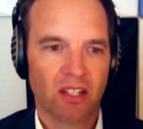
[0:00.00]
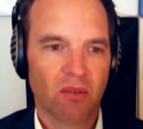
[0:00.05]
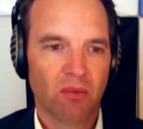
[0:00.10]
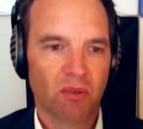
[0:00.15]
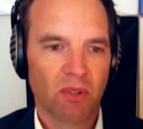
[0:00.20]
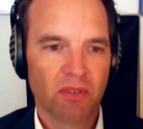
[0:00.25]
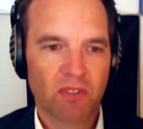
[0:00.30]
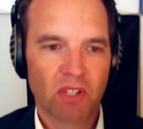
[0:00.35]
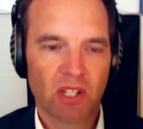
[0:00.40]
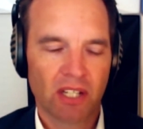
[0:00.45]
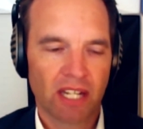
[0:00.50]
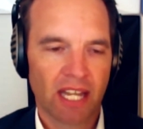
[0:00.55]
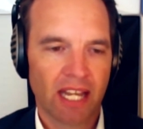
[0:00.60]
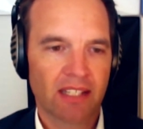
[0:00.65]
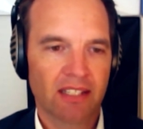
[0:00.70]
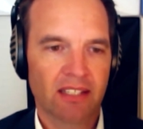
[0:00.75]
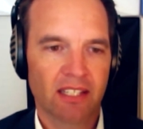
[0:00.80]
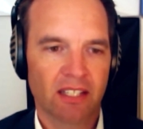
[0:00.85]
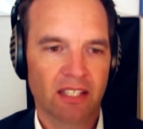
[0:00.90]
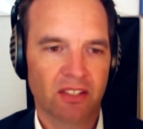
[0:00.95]
We've got
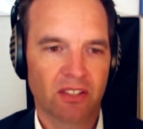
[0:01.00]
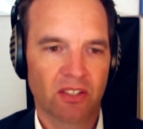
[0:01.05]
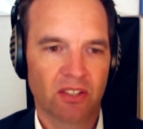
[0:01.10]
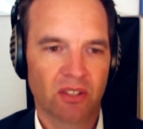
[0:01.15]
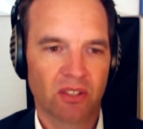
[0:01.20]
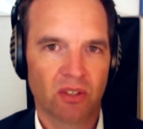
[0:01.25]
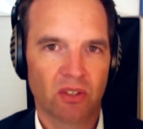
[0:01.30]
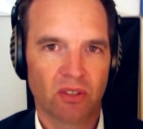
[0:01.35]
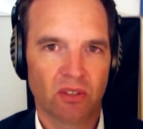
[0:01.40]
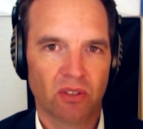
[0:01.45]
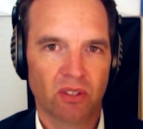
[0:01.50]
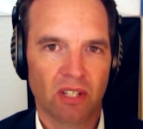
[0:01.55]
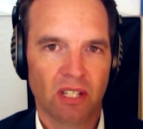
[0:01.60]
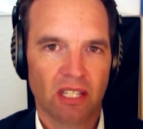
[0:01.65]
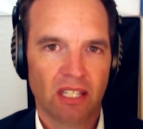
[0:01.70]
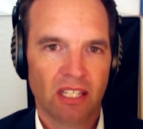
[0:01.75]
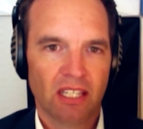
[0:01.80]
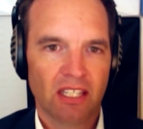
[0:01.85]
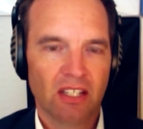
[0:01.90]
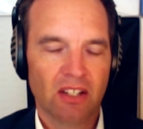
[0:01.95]
access to,
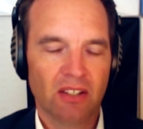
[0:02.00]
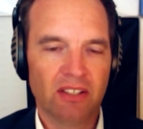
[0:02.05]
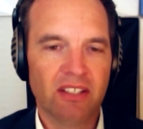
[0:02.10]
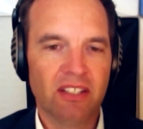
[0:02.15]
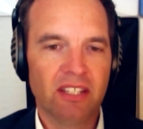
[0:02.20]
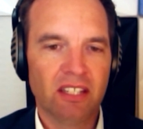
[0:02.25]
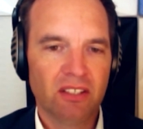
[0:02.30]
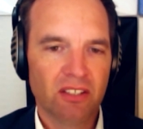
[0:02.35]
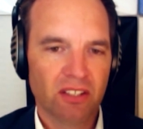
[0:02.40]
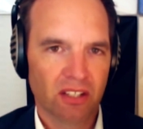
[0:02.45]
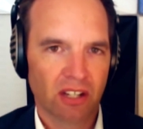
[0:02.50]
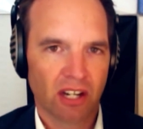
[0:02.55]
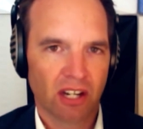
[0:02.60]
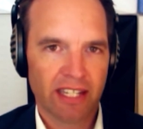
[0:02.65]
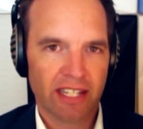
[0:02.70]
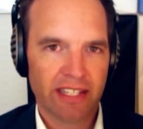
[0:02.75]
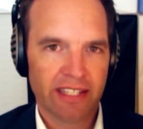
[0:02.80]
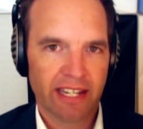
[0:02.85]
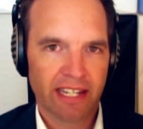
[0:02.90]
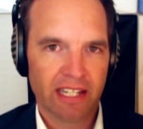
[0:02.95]
you know,
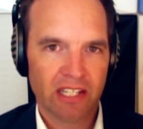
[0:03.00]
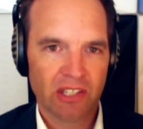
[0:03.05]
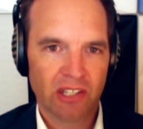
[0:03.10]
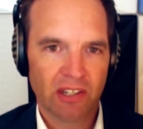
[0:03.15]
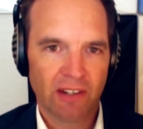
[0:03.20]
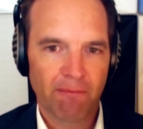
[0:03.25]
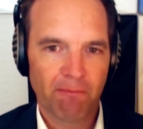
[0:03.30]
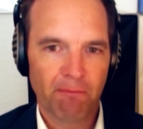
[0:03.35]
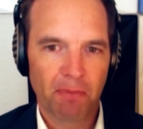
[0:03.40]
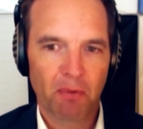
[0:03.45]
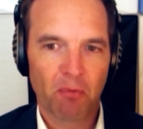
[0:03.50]
digitization.